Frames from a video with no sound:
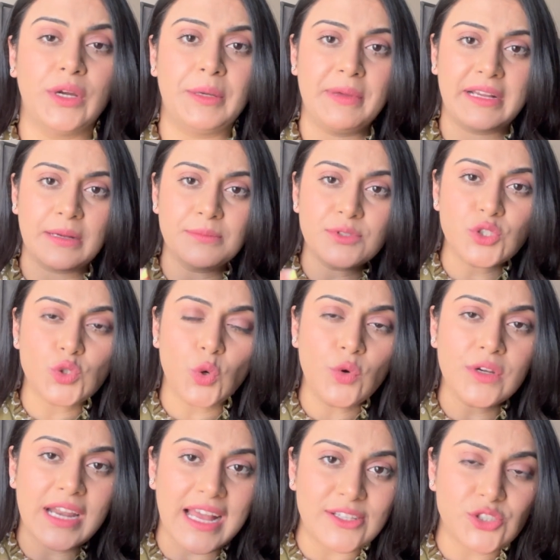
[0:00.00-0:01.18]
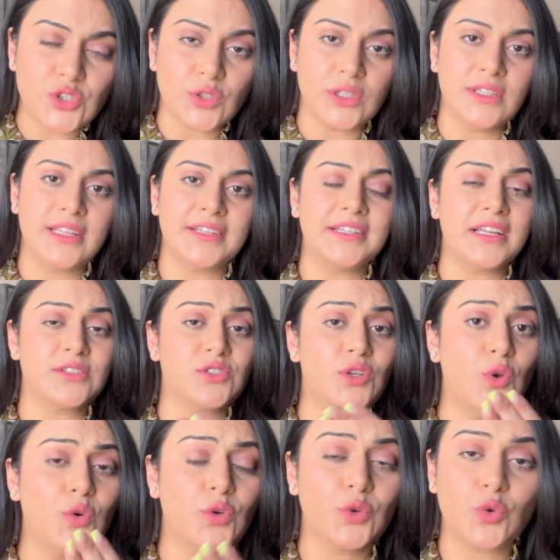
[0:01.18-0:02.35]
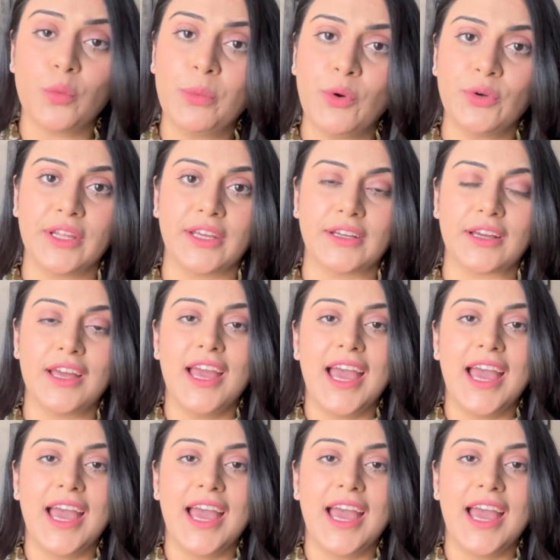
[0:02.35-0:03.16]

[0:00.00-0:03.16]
It becomes so natural that it doesn't look robotic.